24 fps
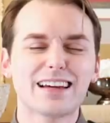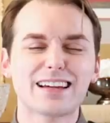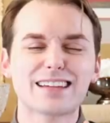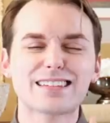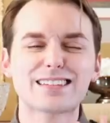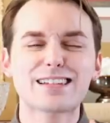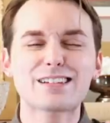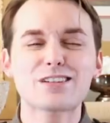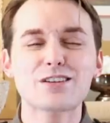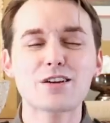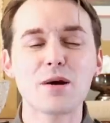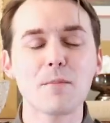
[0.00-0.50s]
like
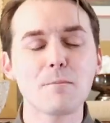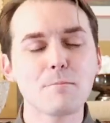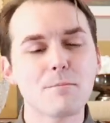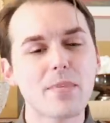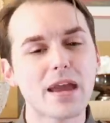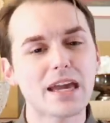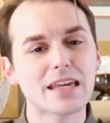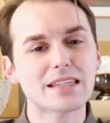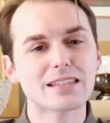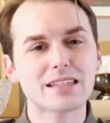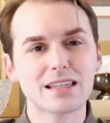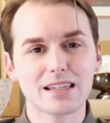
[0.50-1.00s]
such an
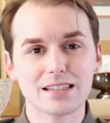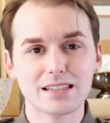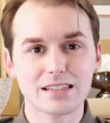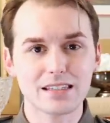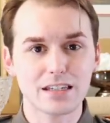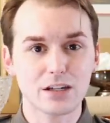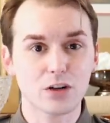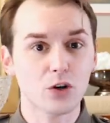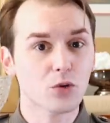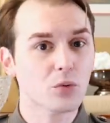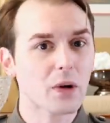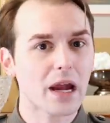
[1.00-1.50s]
amazing
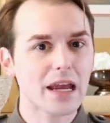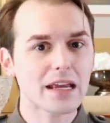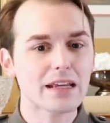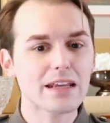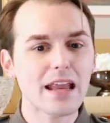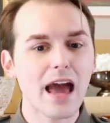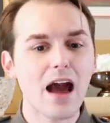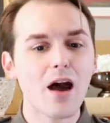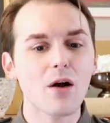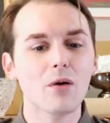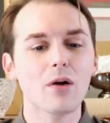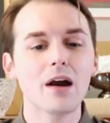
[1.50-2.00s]
deal right
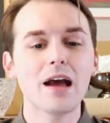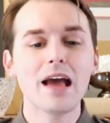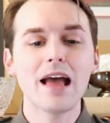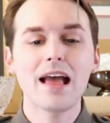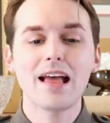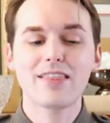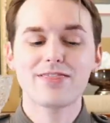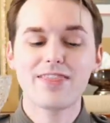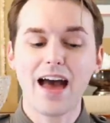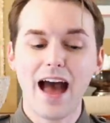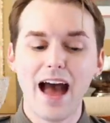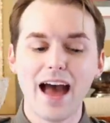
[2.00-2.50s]
now
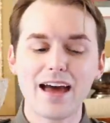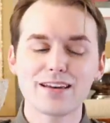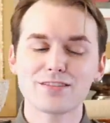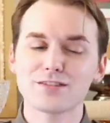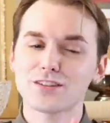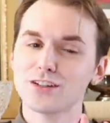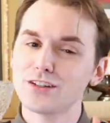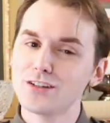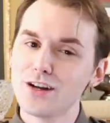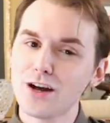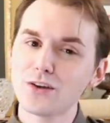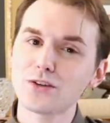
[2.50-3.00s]
that,
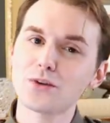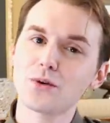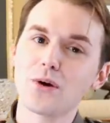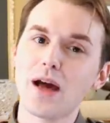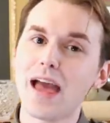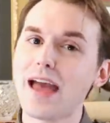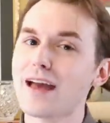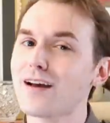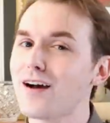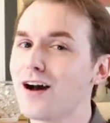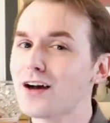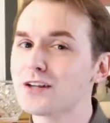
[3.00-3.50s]
you know, you
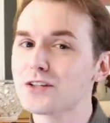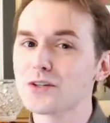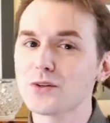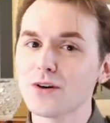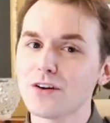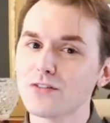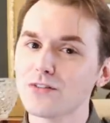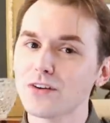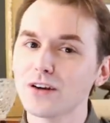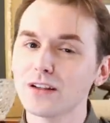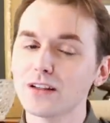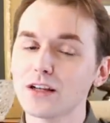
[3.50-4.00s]
hang on to
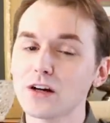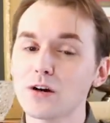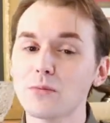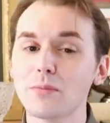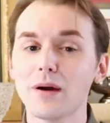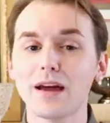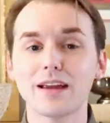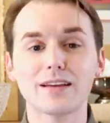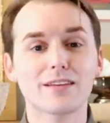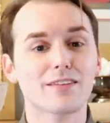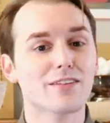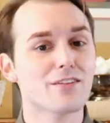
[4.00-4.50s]
it for a little
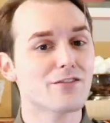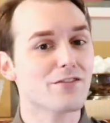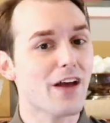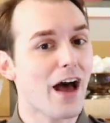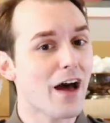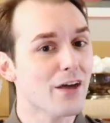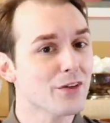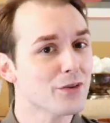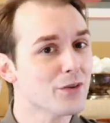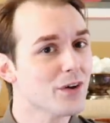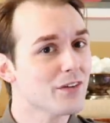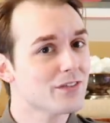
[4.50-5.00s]
bit. The
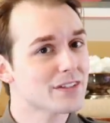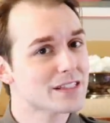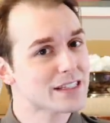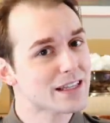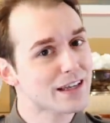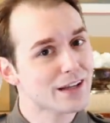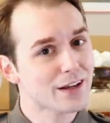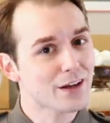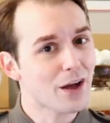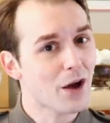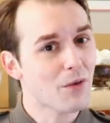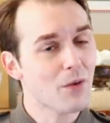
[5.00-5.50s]
value of it's
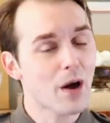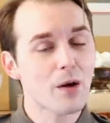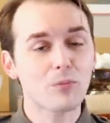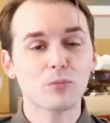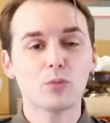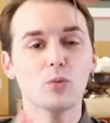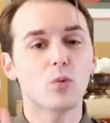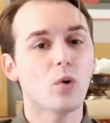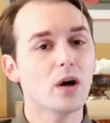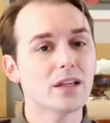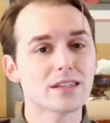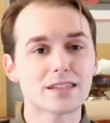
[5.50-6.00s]
going to go
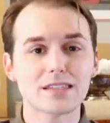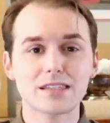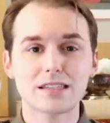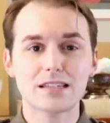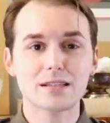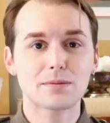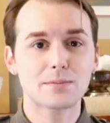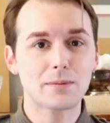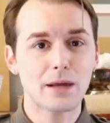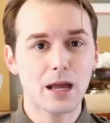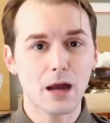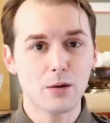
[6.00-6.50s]
up once
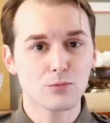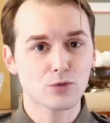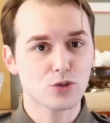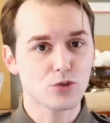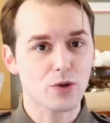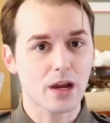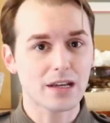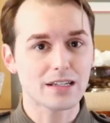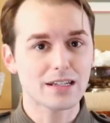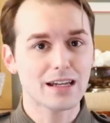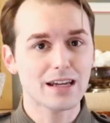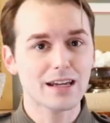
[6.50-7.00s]
these become
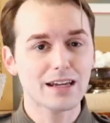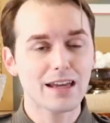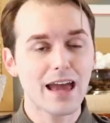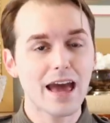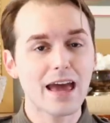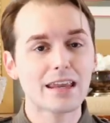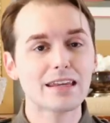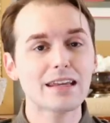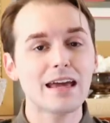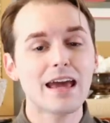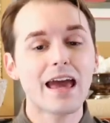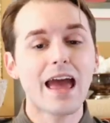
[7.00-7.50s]
trending
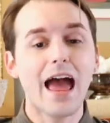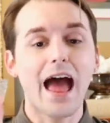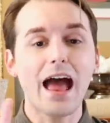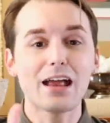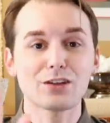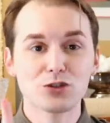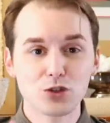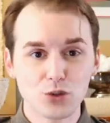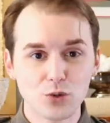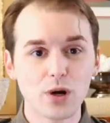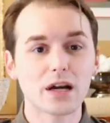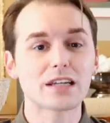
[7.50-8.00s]
again.
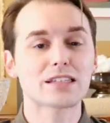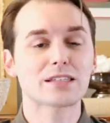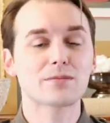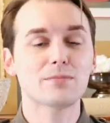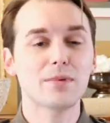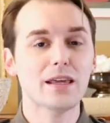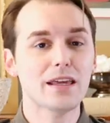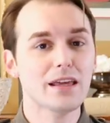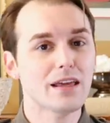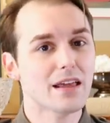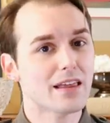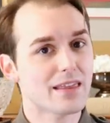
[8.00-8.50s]
And trust
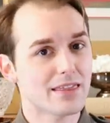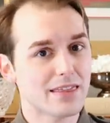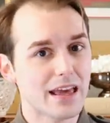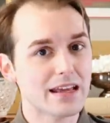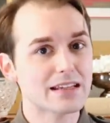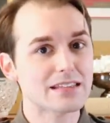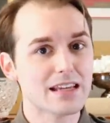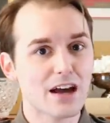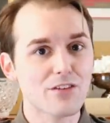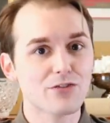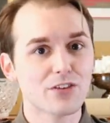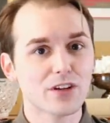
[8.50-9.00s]
me,
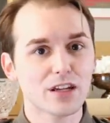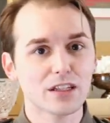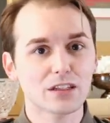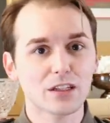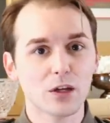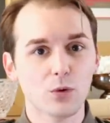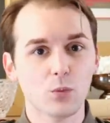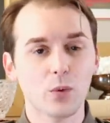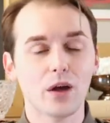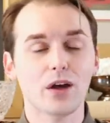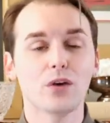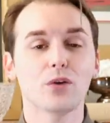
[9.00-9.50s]
they
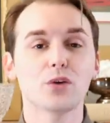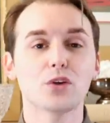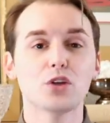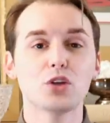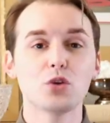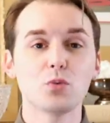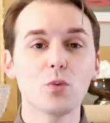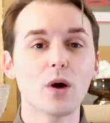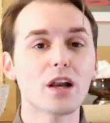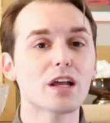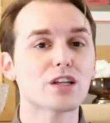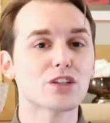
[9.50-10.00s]
definitely will.
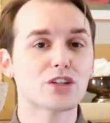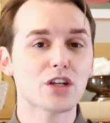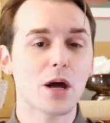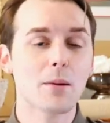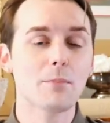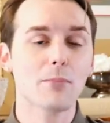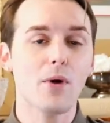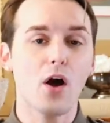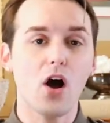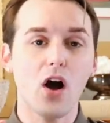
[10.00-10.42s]
You want to jump